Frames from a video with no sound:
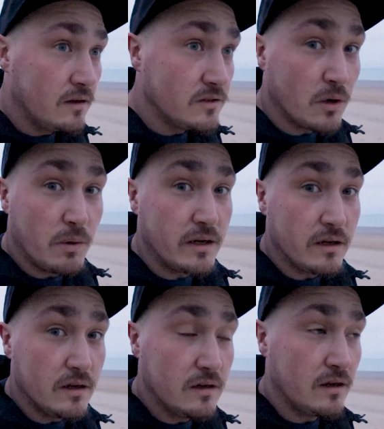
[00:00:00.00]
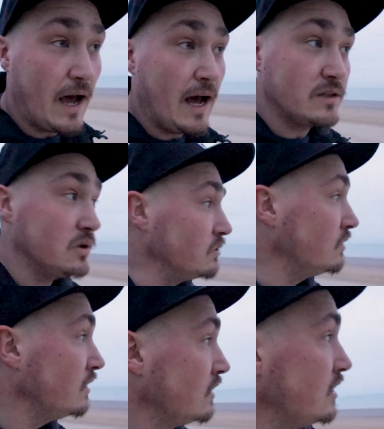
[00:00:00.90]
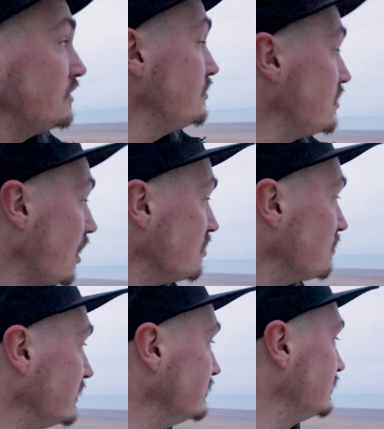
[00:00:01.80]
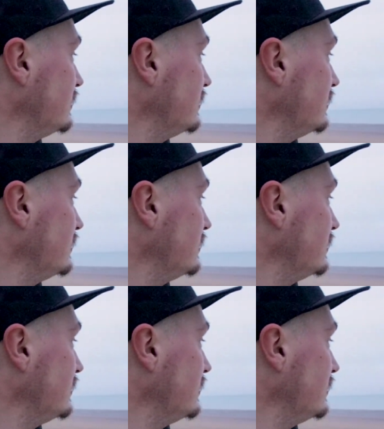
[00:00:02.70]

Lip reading: no wind at all. No wind.